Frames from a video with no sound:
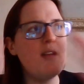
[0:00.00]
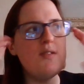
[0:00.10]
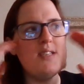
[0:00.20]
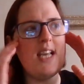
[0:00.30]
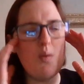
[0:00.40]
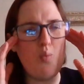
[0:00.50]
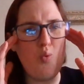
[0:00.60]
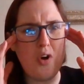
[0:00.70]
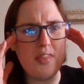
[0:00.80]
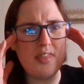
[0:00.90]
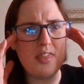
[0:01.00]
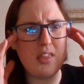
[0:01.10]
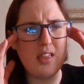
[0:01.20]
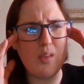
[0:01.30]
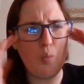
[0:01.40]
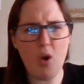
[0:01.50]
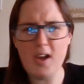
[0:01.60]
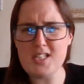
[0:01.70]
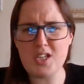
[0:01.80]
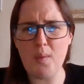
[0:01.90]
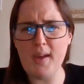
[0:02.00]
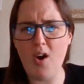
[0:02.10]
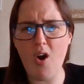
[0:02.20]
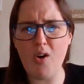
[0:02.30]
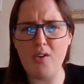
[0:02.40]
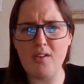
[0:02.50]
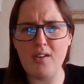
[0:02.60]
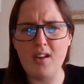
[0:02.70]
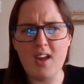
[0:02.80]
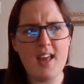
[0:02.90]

And I was thinking, what is going on?